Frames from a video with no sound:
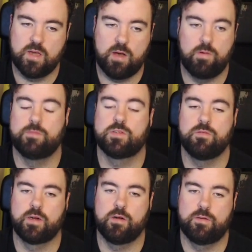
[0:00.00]
I want him
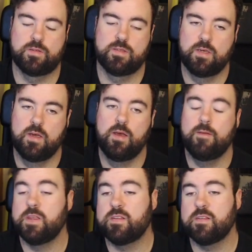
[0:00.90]
scoring goals.
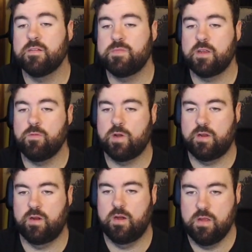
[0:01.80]
This is something you want to
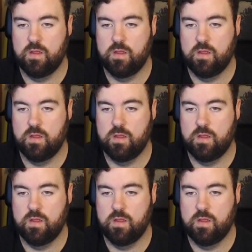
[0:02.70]
hear.